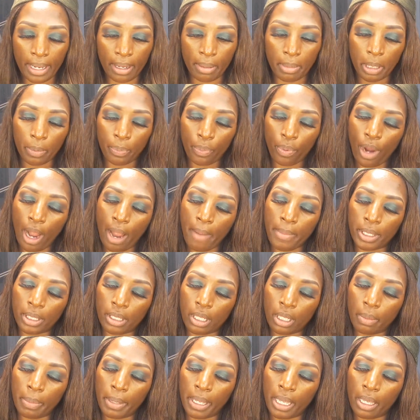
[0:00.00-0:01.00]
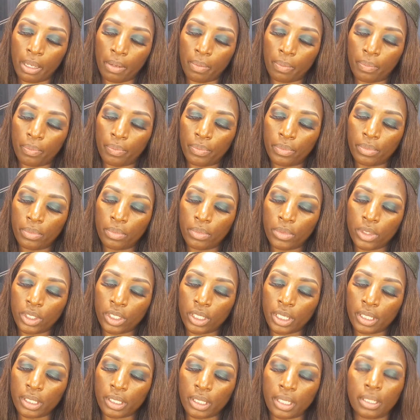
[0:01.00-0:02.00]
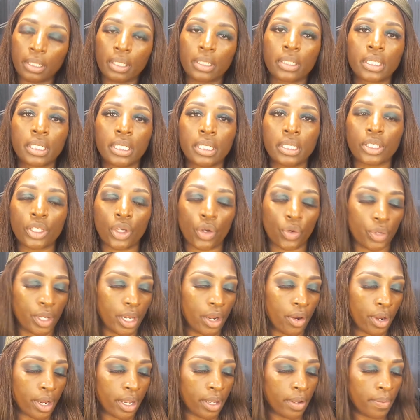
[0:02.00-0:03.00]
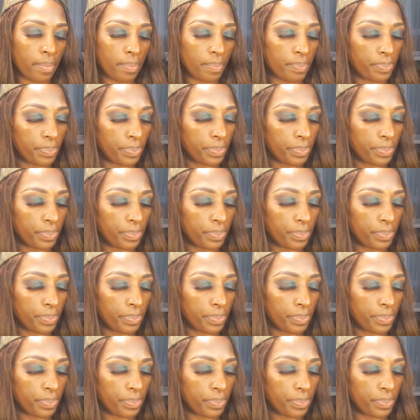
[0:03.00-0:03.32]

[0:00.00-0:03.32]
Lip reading: I'm gonna prime a little bit, just in the T-zone area.